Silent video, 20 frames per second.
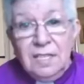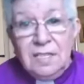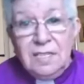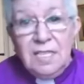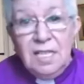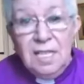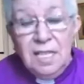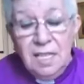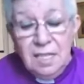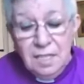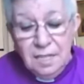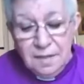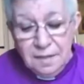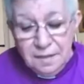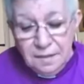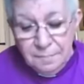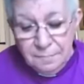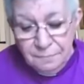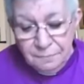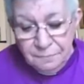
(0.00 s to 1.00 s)
January the
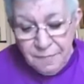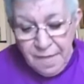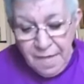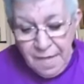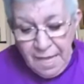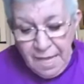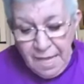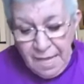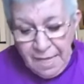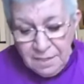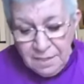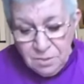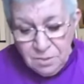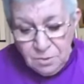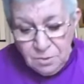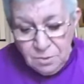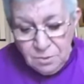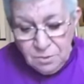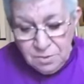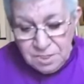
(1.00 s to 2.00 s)
19th.
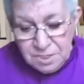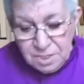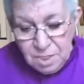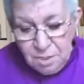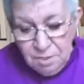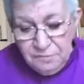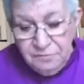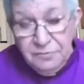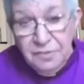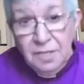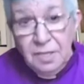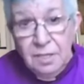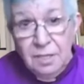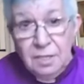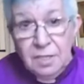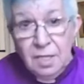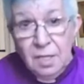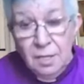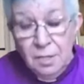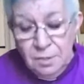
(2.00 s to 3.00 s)
And
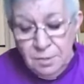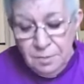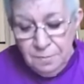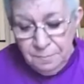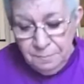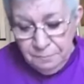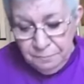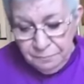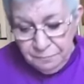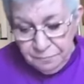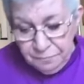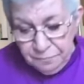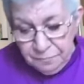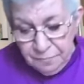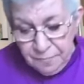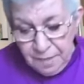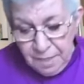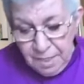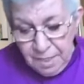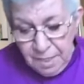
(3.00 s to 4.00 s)
also
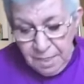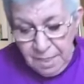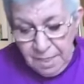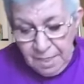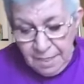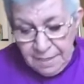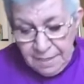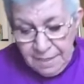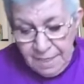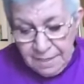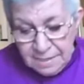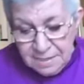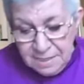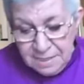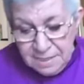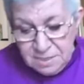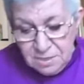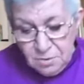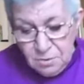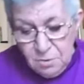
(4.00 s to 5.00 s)
Virgo,
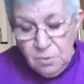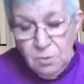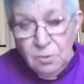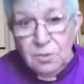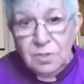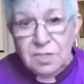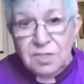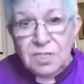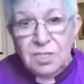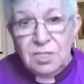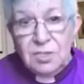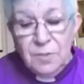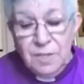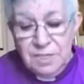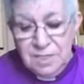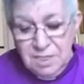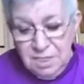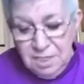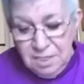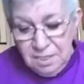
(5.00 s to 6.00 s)
and that is
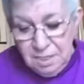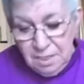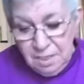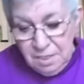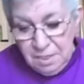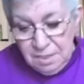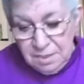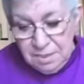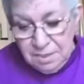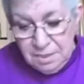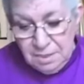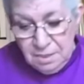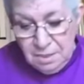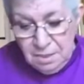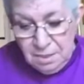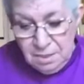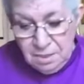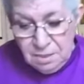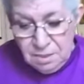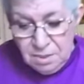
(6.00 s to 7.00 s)
August the
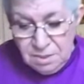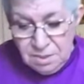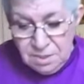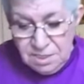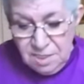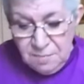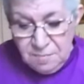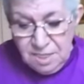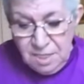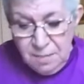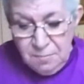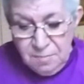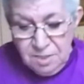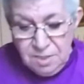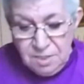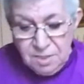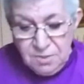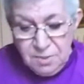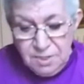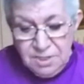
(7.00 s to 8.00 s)
23rd
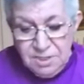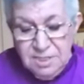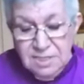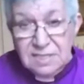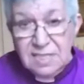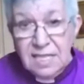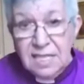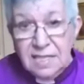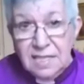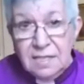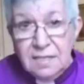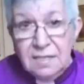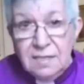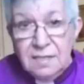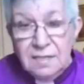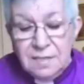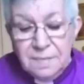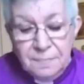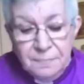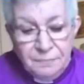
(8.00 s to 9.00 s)
to September the
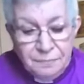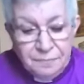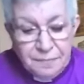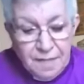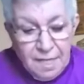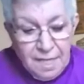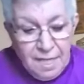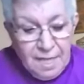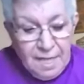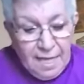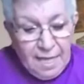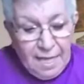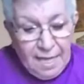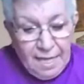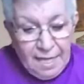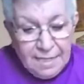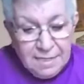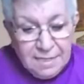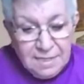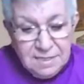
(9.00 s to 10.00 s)
22nd.
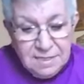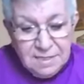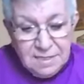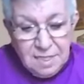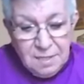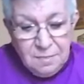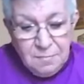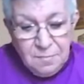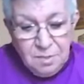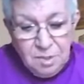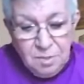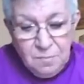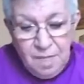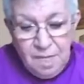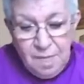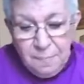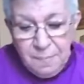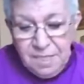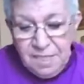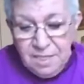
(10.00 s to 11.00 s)

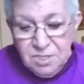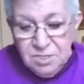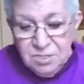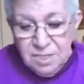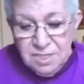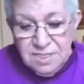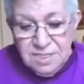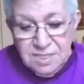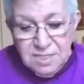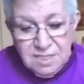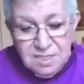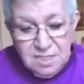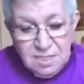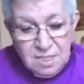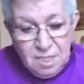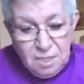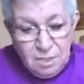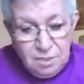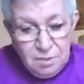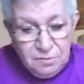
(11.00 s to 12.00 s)
And you might
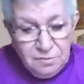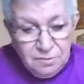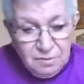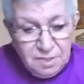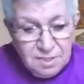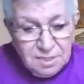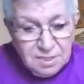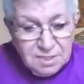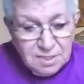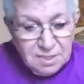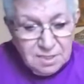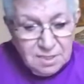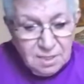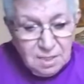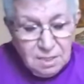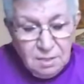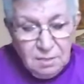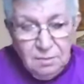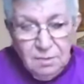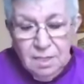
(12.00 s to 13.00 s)
be interested to
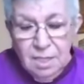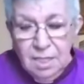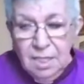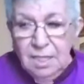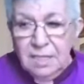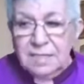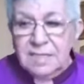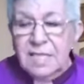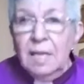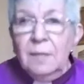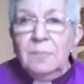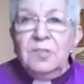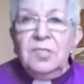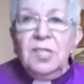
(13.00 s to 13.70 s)
know, for instance,